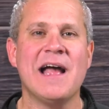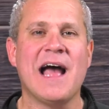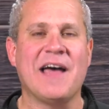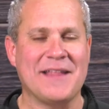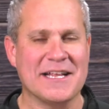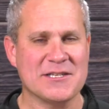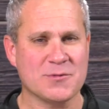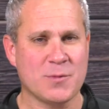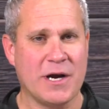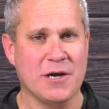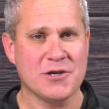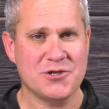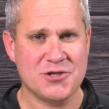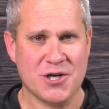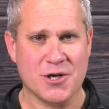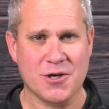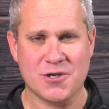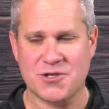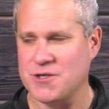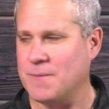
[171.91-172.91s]
And that's why our
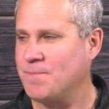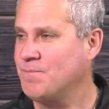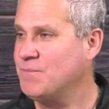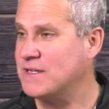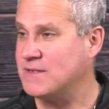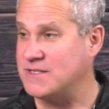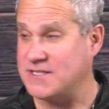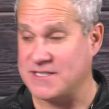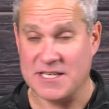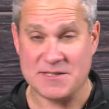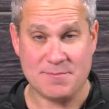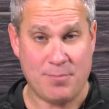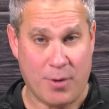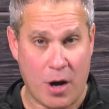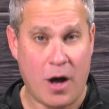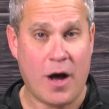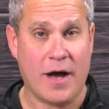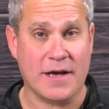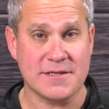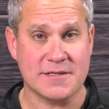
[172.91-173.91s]
church says,
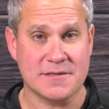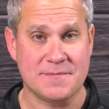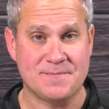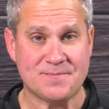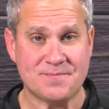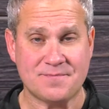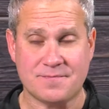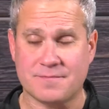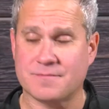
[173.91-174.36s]
pause,